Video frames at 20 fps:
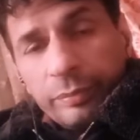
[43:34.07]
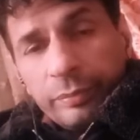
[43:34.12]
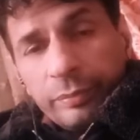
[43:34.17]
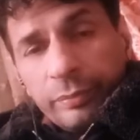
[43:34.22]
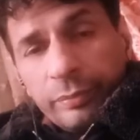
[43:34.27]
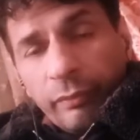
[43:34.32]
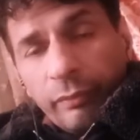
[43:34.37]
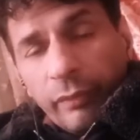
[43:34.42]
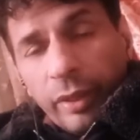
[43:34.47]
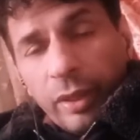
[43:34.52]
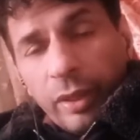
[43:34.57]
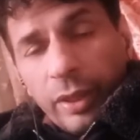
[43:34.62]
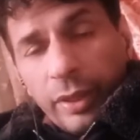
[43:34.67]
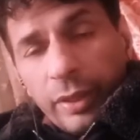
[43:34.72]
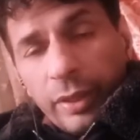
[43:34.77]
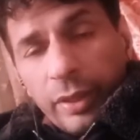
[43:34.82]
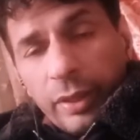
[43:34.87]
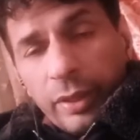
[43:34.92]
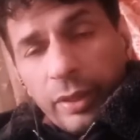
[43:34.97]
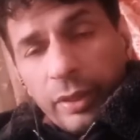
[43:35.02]
like
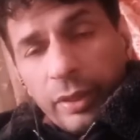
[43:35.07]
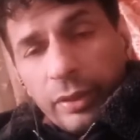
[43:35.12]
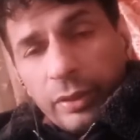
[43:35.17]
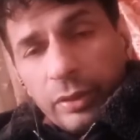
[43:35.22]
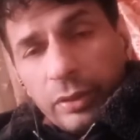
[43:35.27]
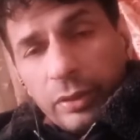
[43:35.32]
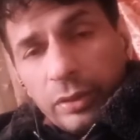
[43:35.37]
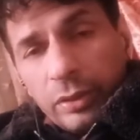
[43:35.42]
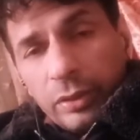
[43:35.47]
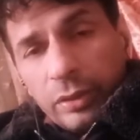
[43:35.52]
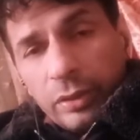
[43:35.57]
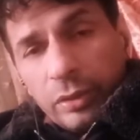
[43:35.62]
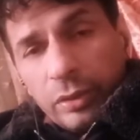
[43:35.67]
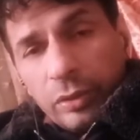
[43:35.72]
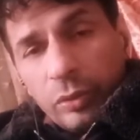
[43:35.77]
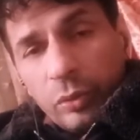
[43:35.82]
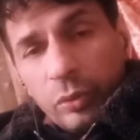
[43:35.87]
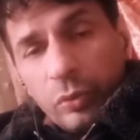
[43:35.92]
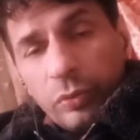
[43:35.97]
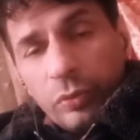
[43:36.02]
that.
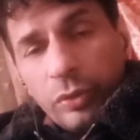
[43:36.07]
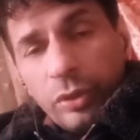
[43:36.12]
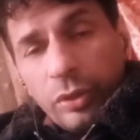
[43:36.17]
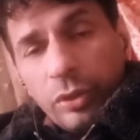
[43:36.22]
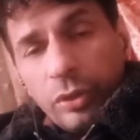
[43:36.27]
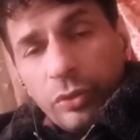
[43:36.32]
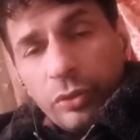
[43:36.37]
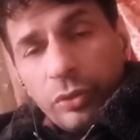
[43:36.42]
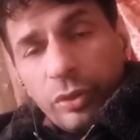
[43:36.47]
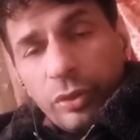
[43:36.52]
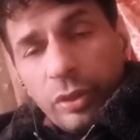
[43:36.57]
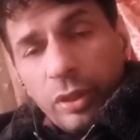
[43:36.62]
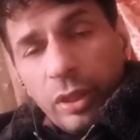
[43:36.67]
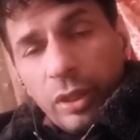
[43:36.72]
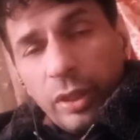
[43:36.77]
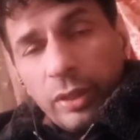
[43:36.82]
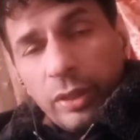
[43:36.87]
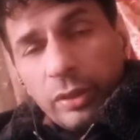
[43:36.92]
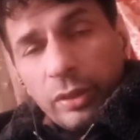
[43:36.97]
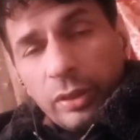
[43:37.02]
You want to utilize
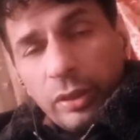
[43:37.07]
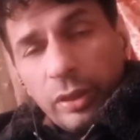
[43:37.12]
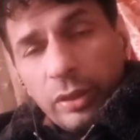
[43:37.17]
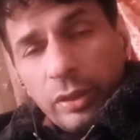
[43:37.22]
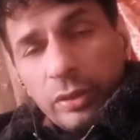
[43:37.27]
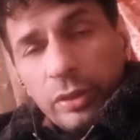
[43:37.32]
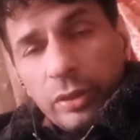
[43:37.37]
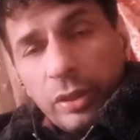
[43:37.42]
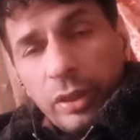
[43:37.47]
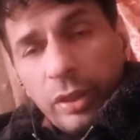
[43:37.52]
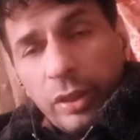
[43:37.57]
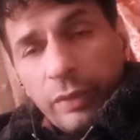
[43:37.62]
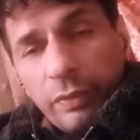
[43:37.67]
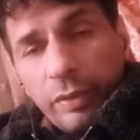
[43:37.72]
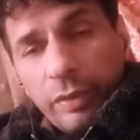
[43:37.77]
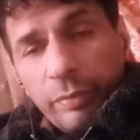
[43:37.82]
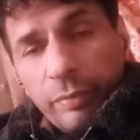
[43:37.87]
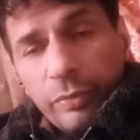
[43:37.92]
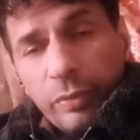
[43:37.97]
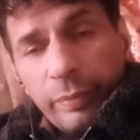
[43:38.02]
each and every
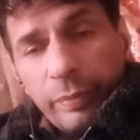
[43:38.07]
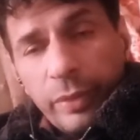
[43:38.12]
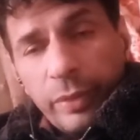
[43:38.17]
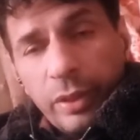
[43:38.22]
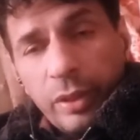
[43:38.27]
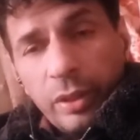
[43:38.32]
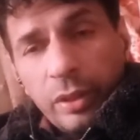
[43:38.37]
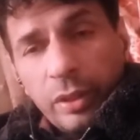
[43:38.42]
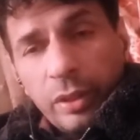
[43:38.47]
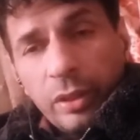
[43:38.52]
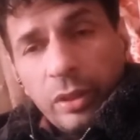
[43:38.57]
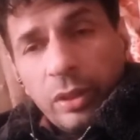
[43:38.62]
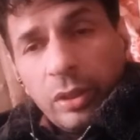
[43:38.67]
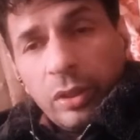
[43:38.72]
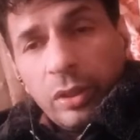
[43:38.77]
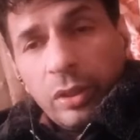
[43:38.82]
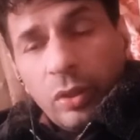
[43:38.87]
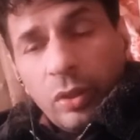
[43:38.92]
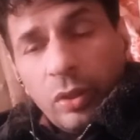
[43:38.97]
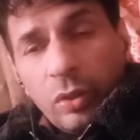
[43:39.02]
moment
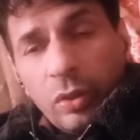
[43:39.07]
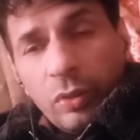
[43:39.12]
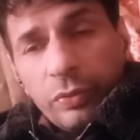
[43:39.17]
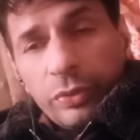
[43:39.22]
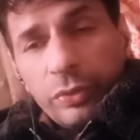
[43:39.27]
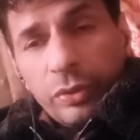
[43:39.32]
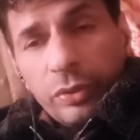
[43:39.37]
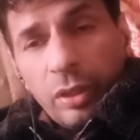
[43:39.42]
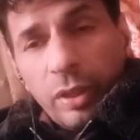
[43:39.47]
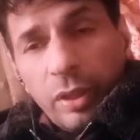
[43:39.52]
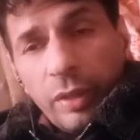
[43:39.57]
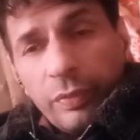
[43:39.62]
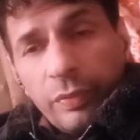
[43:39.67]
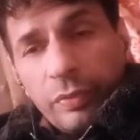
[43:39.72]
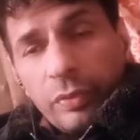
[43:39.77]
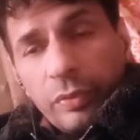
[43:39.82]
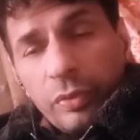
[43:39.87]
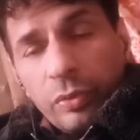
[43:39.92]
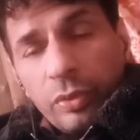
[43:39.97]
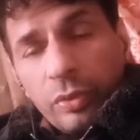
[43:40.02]
of your life
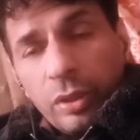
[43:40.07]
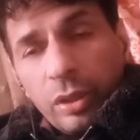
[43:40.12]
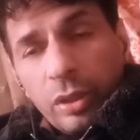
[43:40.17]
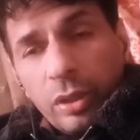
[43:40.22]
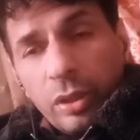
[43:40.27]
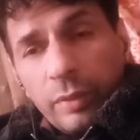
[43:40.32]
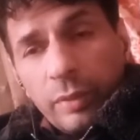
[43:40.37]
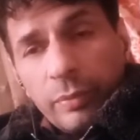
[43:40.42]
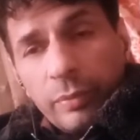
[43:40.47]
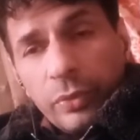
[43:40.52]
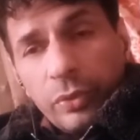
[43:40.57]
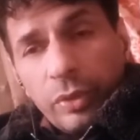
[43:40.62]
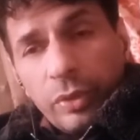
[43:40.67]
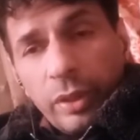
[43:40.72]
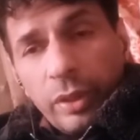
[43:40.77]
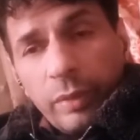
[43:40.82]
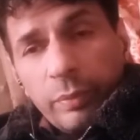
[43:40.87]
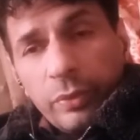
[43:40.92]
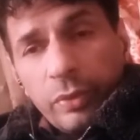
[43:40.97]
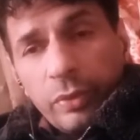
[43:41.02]
to earn more and
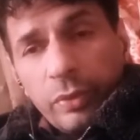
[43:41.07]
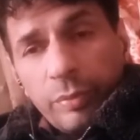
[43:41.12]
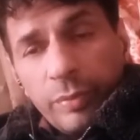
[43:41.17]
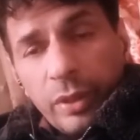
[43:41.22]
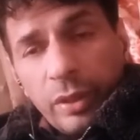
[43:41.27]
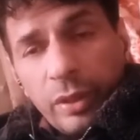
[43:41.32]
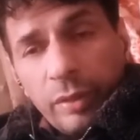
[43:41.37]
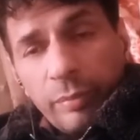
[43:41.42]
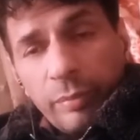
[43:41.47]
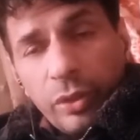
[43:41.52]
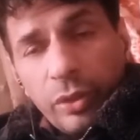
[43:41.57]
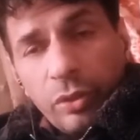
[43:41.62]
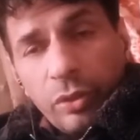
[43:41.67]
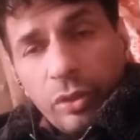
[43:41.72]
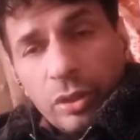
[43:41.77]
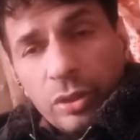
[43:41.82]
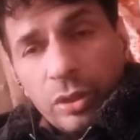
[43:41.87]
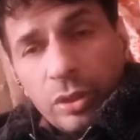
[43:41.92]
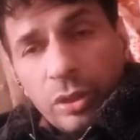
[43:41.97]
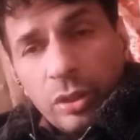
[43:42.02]
more money, because
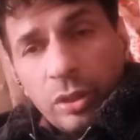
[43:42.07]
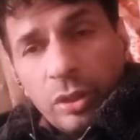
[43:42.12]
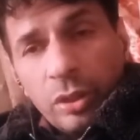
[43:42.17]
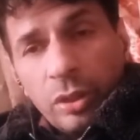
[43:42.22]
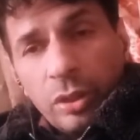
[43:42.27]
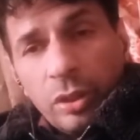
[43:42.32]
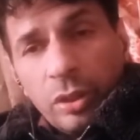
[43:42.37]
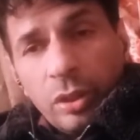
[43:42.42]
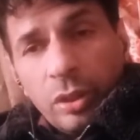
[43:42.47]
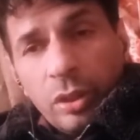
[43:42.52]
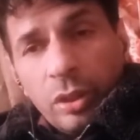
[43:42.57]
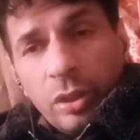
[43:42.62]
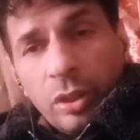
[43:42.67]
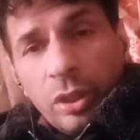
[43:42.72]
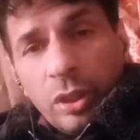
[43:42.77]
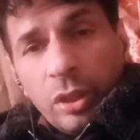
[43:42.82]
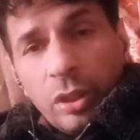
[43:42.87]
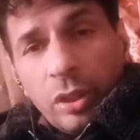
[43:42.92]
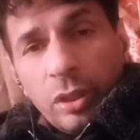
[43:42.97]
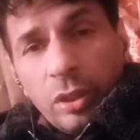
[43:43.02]

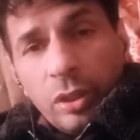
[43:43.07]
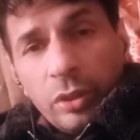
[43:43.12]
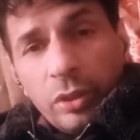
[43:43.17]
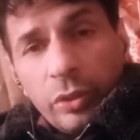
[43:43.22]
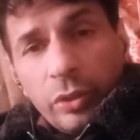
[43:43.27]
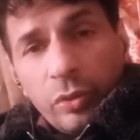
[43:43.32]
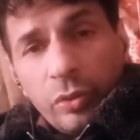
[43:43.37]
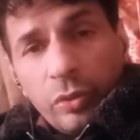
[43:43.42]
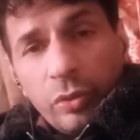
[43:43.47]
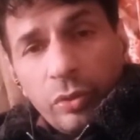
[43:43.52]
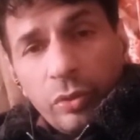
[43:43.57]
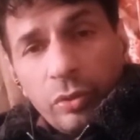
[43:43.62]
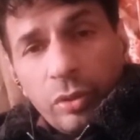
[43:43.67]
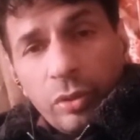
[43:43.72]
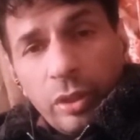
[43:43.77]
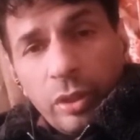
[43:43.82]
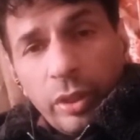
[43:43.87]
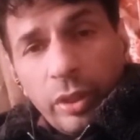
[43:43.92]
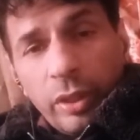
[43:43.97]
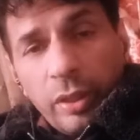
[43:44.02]
you know
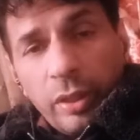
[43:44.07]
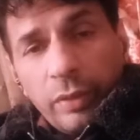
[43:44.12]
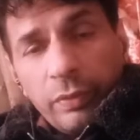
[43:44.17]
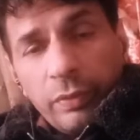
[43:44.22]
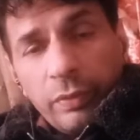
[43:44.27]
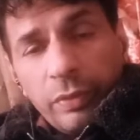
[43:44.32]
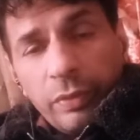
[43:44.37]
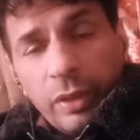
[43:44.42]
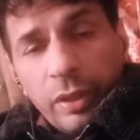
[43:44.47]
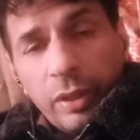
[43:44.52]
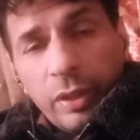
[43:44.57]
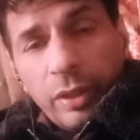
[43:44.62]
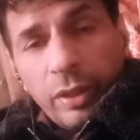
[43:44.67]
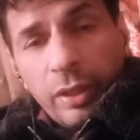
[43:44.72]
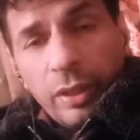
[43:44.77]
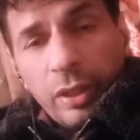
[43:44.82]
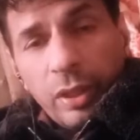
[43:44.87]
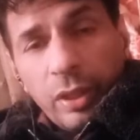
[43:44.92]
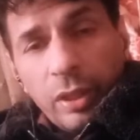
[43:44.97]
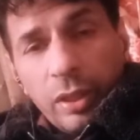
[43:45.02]
that working
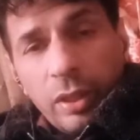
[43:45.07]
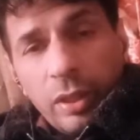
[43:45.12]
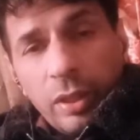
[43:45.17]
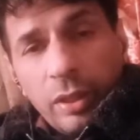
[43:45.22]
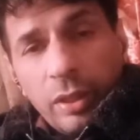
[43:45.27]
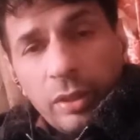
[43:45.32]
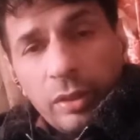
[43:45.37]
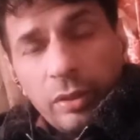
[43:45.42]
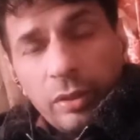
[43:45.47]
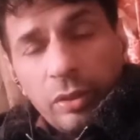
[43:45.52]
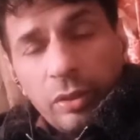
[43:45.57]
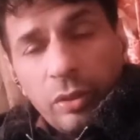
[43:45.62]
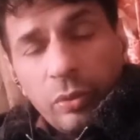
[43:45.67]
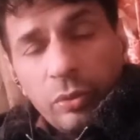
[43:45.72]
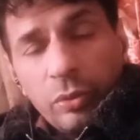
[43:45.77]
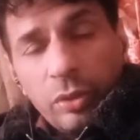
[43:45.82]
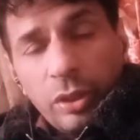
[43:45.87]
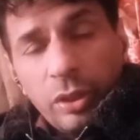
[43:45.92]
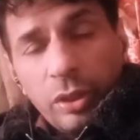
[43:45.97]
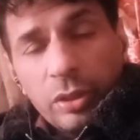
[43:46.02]
hard through
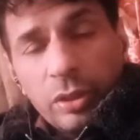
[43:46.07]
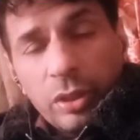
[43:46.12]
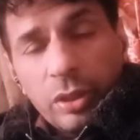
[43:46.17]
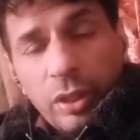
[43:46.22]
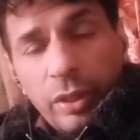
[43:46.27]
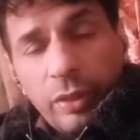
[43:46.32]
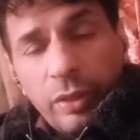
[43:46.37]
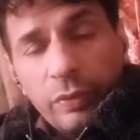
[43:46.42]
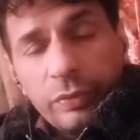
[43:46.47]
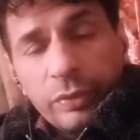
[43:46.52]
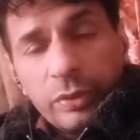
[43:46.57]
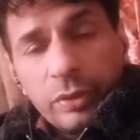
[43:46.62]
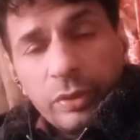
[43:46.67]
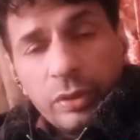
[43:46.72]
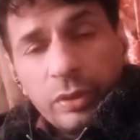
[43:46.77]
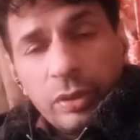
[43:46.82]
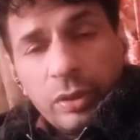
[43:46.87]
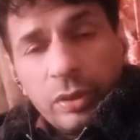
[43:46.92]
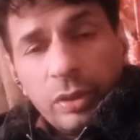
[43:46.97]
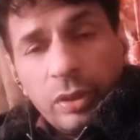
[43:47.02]
these kind of
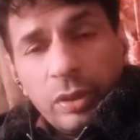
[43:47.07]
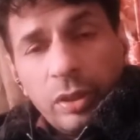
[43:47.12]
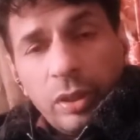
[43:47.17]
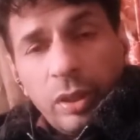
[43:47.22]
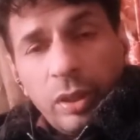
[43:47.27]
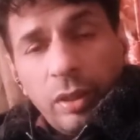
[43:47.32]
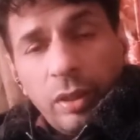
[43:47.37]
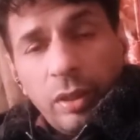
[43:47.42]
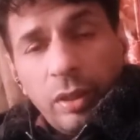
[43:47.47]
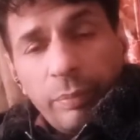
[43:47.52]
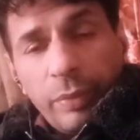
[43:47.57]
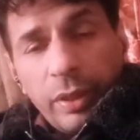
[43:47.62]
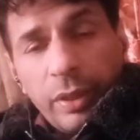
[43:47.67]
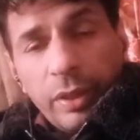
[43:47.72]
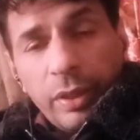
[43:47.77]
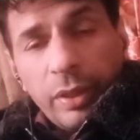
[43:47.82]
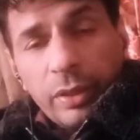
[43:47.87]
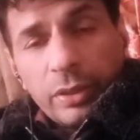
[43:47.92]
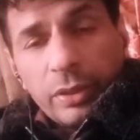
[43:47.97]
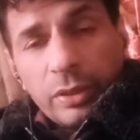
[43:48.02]

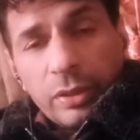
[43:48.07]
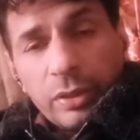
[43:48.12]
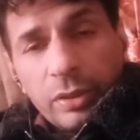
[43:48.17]
applications